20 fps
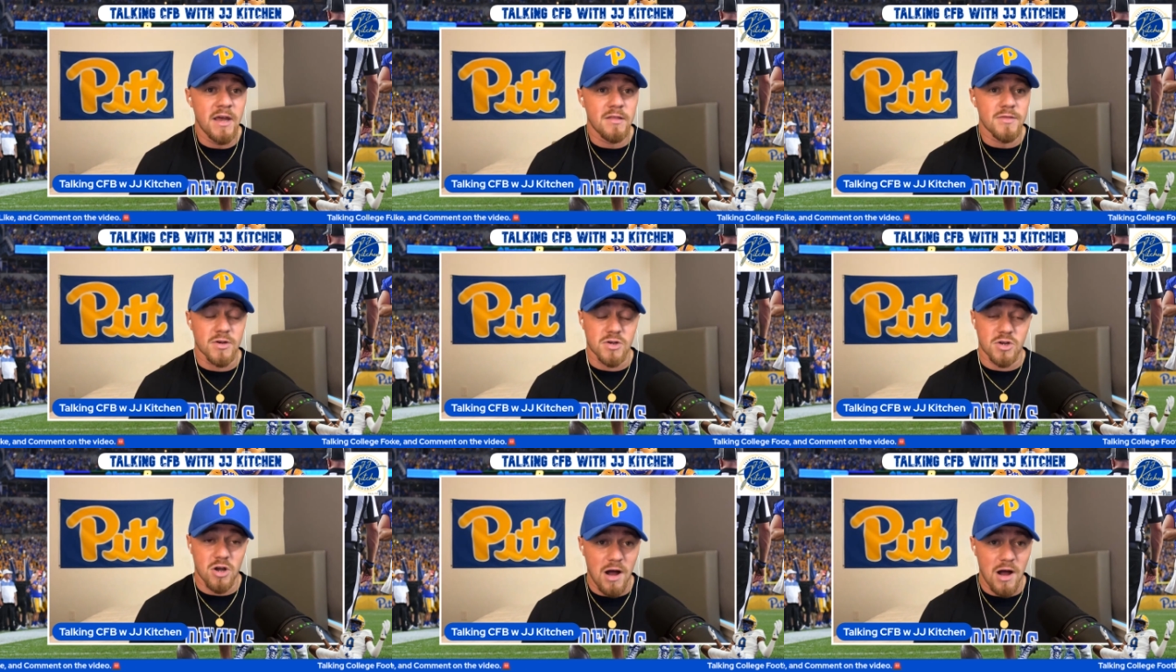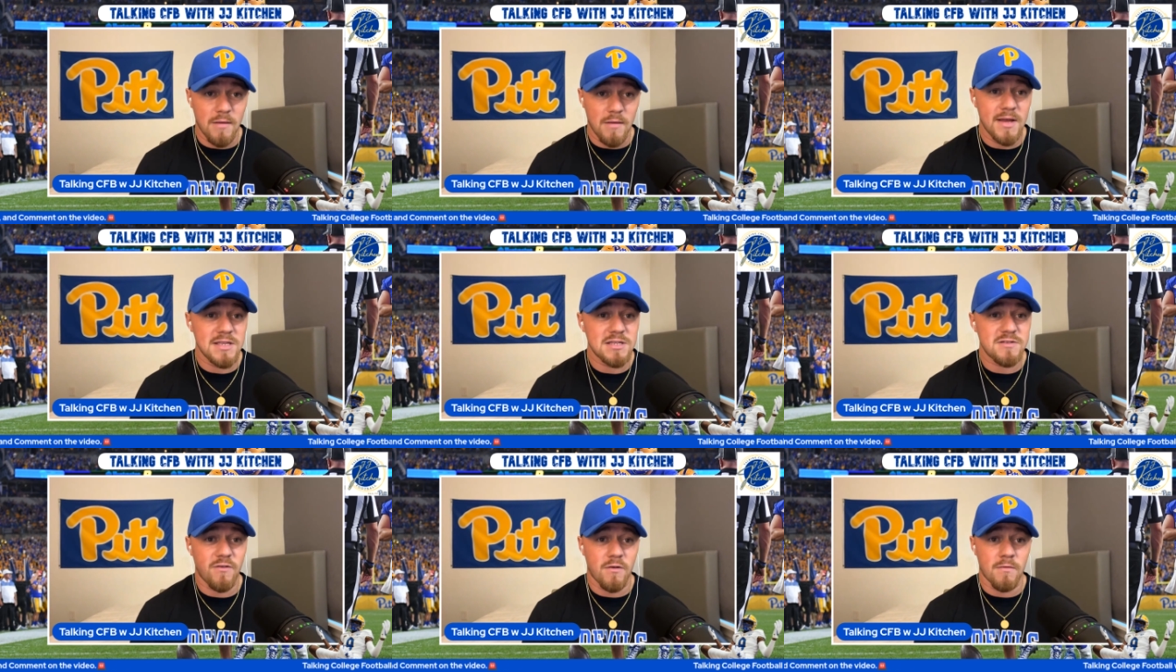The
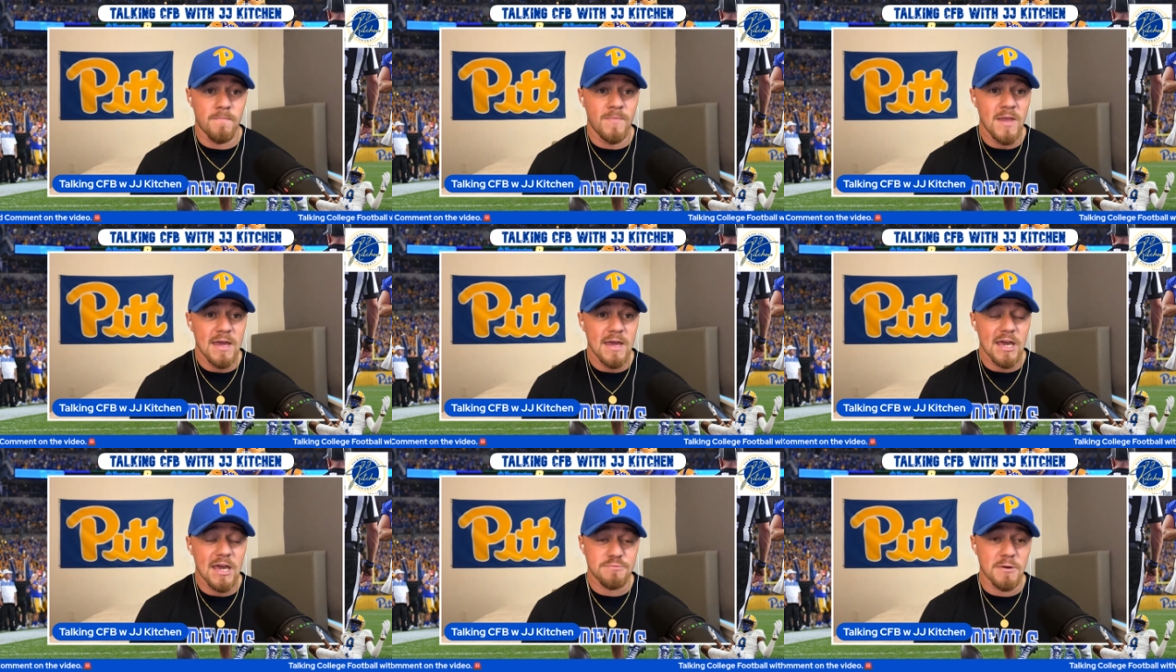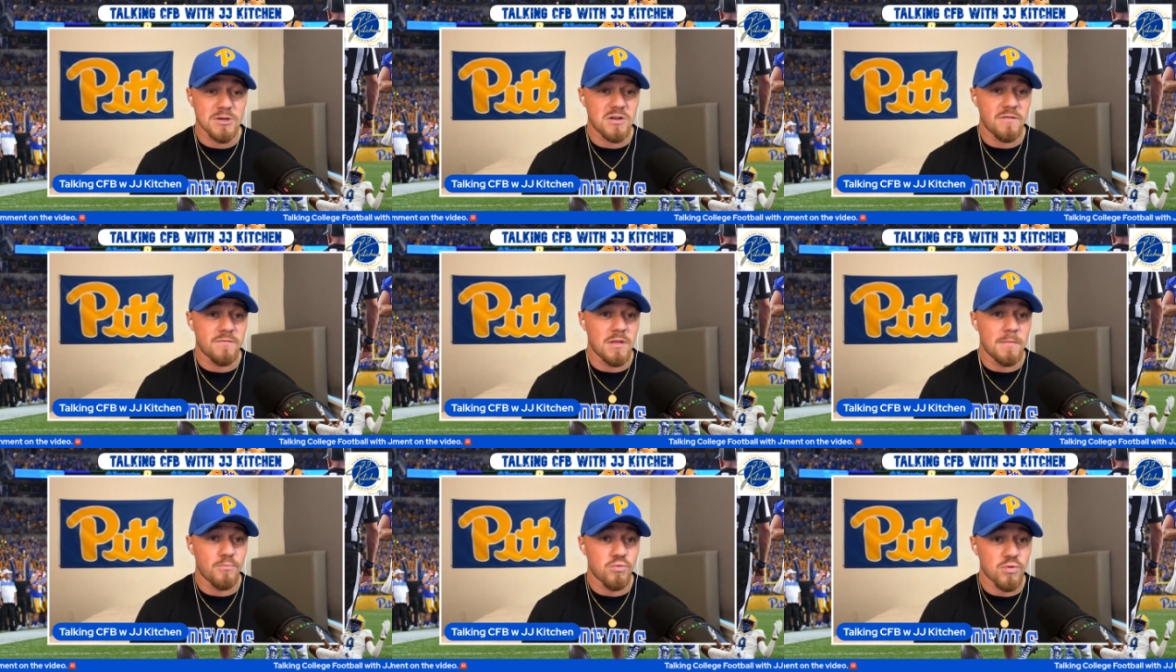comments from, especially
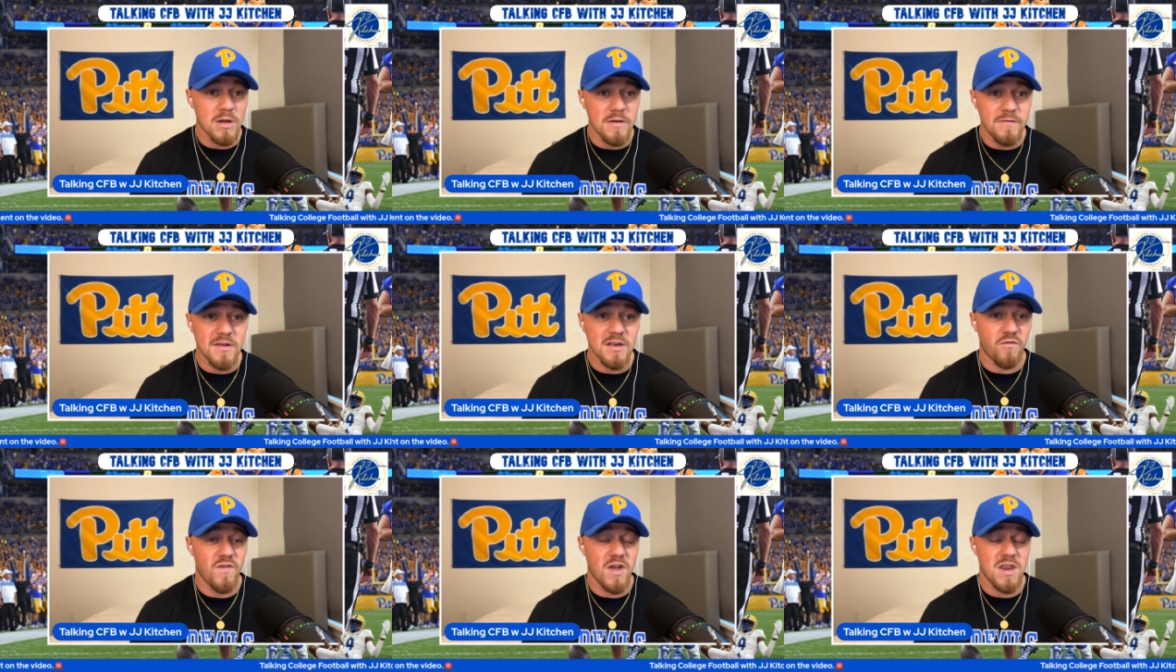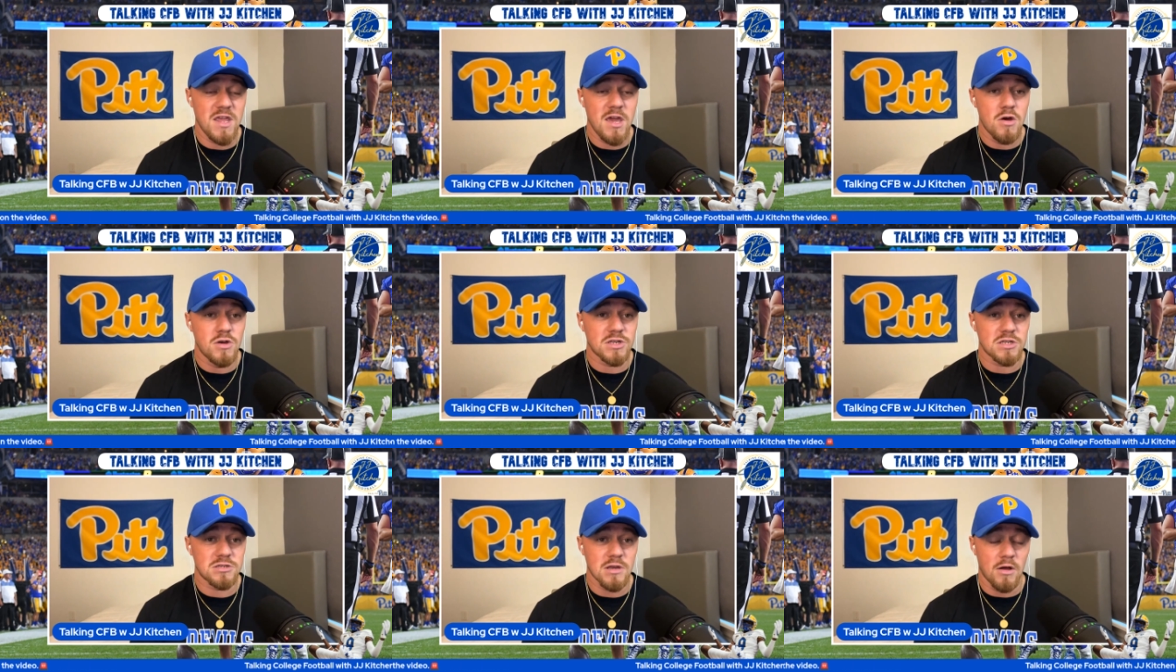from the previous
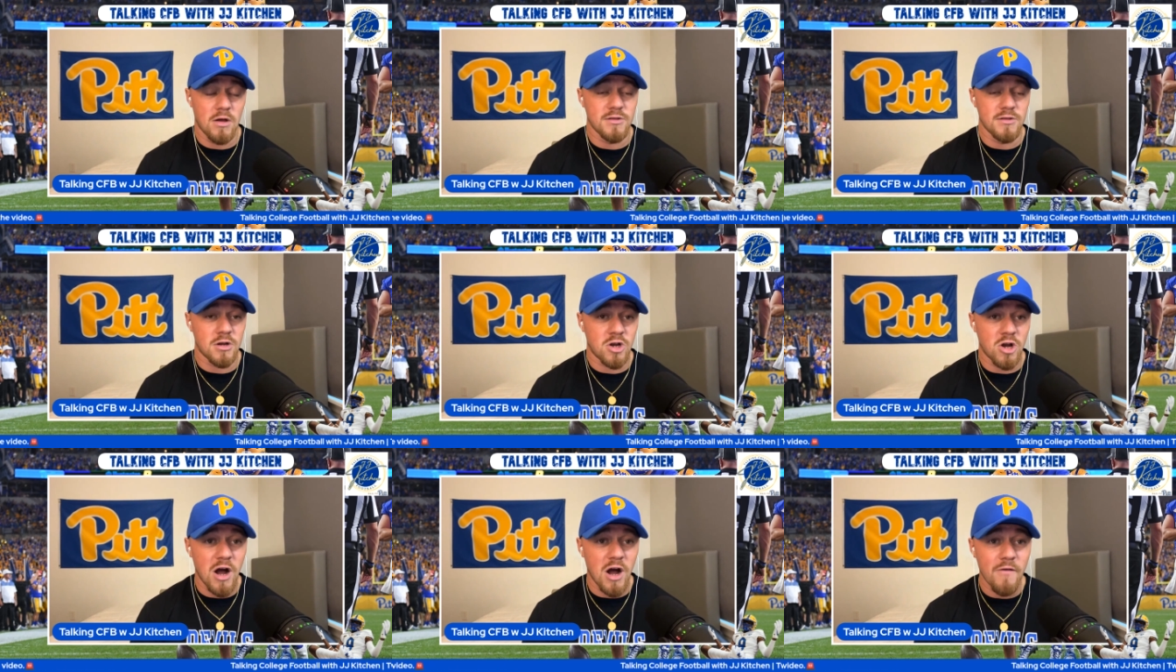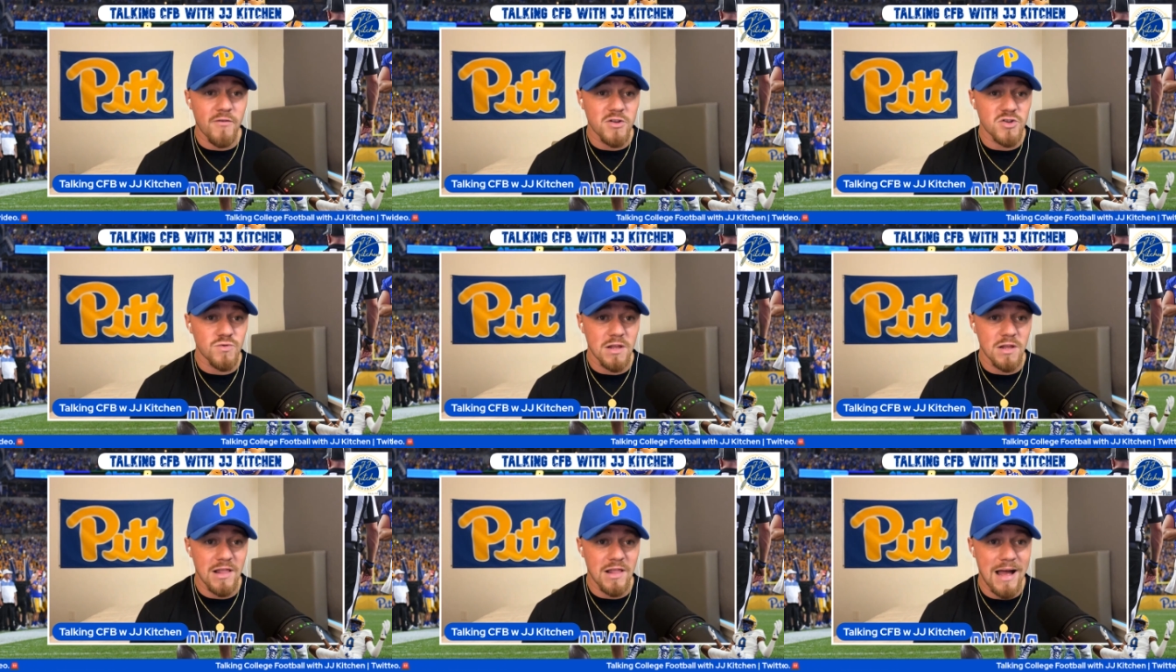videos on, on conference
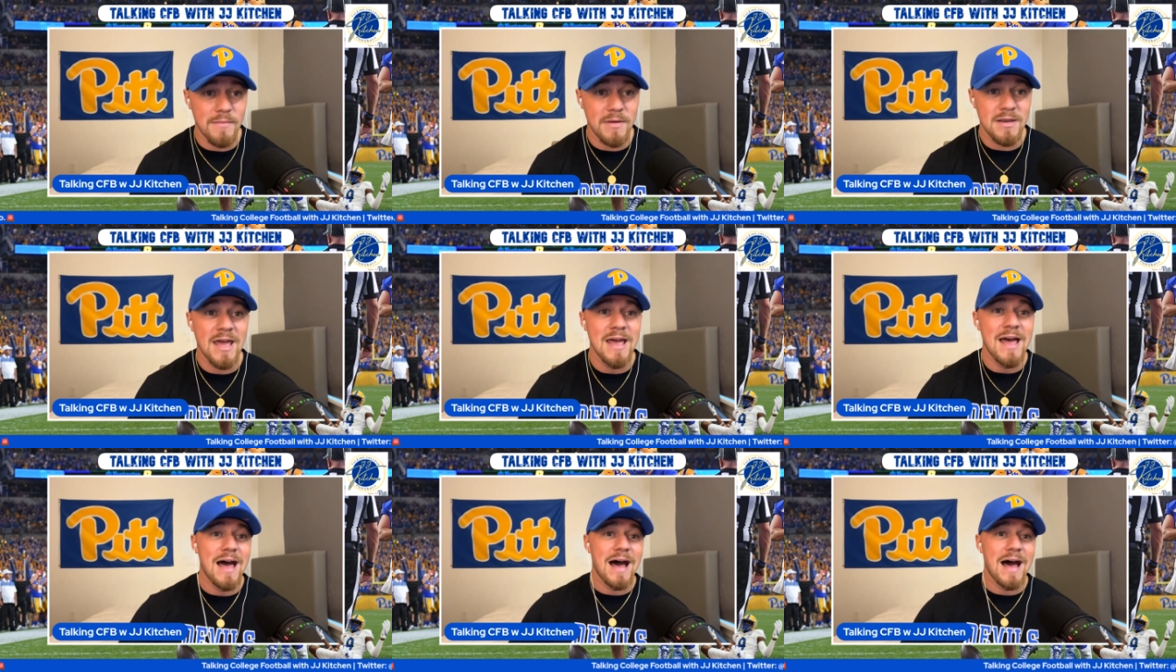realignment,